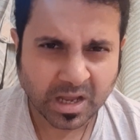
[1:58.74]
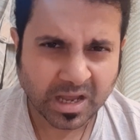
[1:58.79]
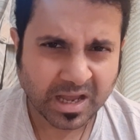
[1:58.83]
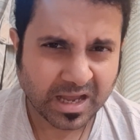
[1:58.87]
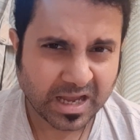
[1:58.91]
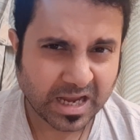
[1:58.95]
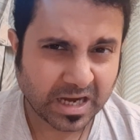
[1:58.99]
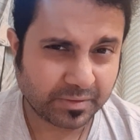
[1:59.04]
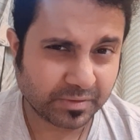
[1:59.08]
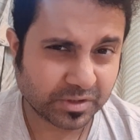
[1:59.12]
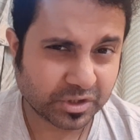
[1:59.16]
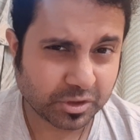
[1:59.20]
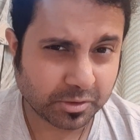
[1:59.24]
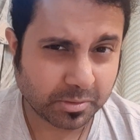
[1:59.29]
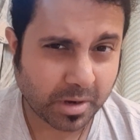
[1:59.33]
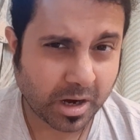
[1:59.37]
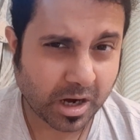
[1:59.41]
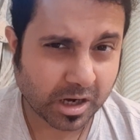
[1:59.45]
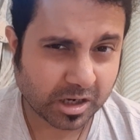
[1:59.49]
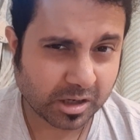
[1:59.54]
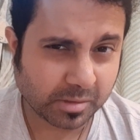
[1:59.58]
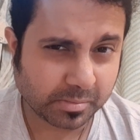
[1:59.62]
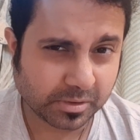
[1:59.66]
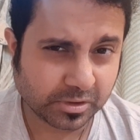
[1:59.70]
It was
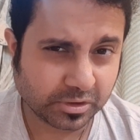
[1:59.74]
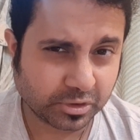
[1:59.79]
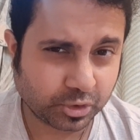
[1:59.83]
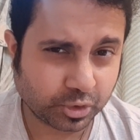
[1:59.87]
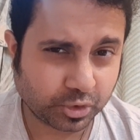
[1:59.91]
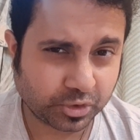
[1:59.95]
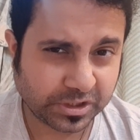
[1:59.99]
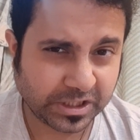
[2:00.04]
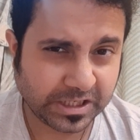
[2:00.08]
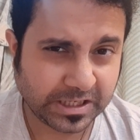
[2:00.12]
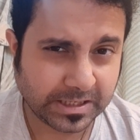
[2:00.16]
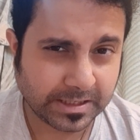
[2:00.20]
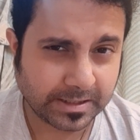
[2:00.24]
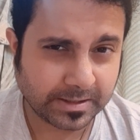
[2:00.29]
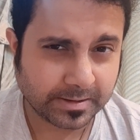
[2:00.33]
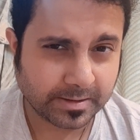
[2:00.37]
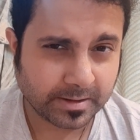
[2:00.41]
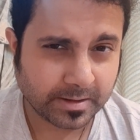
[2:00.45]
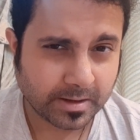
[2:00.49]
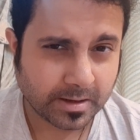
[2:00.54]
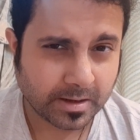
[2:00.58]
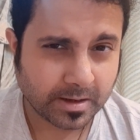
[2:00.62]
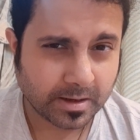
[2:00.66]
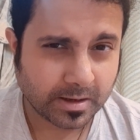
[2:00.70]
remarkable to see
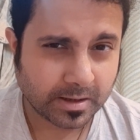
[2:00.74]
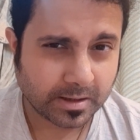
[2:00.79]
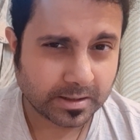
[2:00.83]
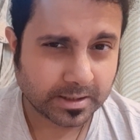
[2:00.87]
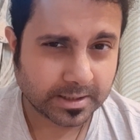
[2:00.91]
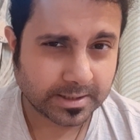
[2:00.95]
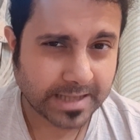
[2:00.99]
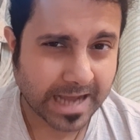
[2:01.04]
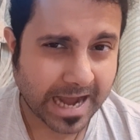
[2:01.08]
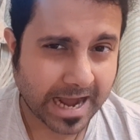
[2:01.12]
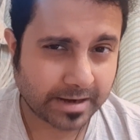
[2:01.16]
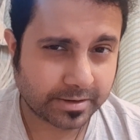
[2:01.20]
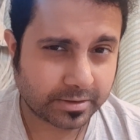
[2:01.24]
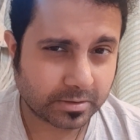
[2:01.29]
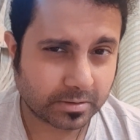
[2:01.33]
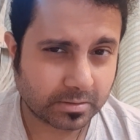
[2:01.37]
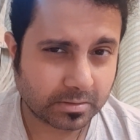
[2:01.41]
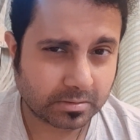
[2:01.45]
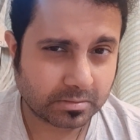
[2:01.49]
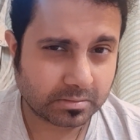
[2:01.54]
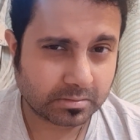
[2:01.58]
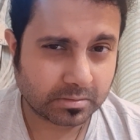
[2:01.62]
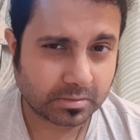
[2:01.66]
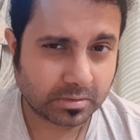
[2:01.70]
that
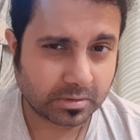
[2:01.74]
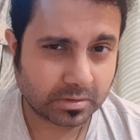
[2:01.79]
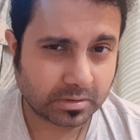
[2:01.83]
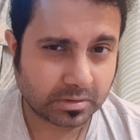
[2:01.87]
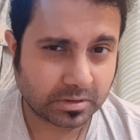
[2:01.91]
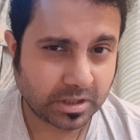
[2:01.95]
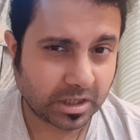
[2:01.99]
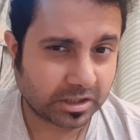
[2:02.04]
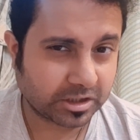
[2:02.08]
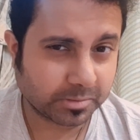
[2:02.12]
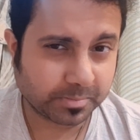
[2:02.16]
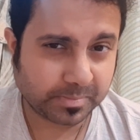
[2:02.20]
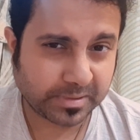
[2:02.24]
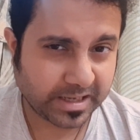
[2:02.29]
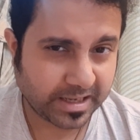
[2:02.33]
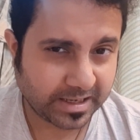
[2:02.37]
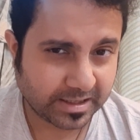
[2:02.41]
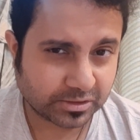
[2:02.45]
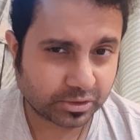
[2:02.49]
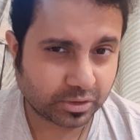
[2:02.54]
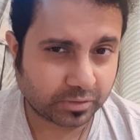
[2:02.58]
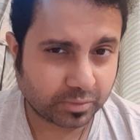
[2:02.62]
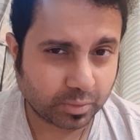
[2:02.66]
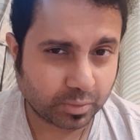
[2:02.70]
the other players of the